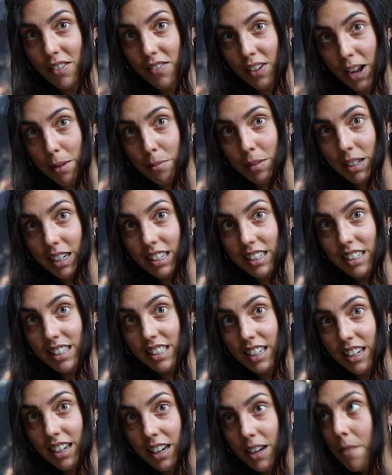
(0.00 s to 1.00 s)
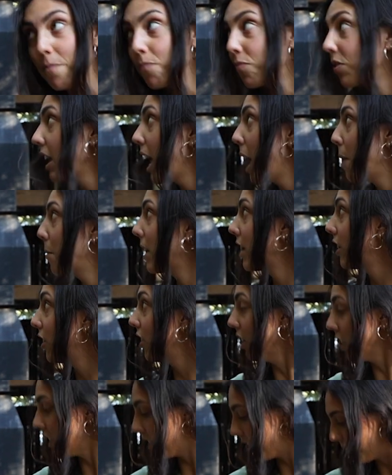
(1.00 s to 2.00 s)
families. I mean,
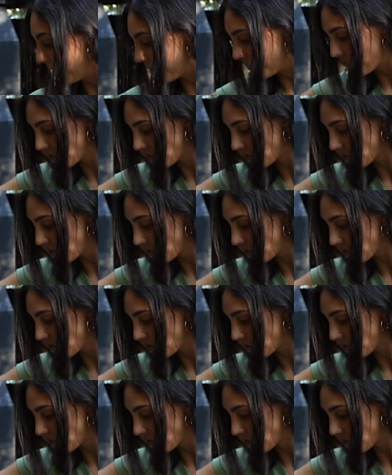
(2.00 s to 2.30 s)
look.